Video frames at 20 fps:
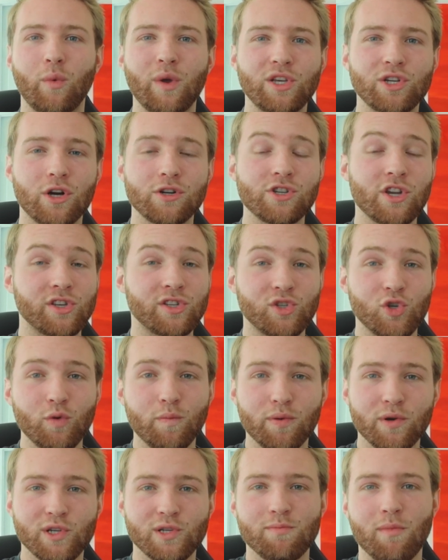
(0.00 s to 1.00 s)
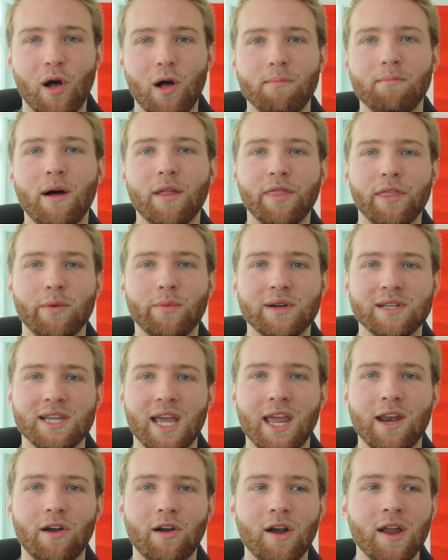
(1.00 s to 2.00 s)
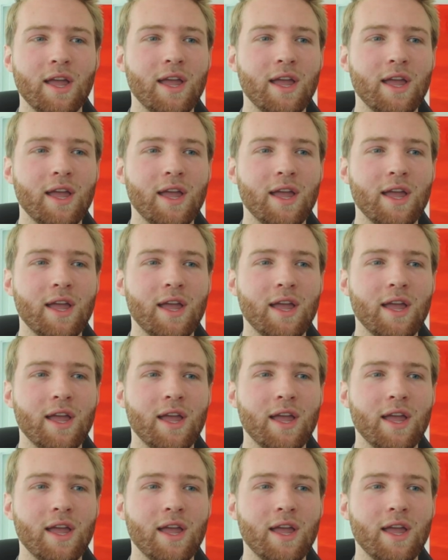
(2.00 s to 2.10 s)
We charge a super small monthly retainer.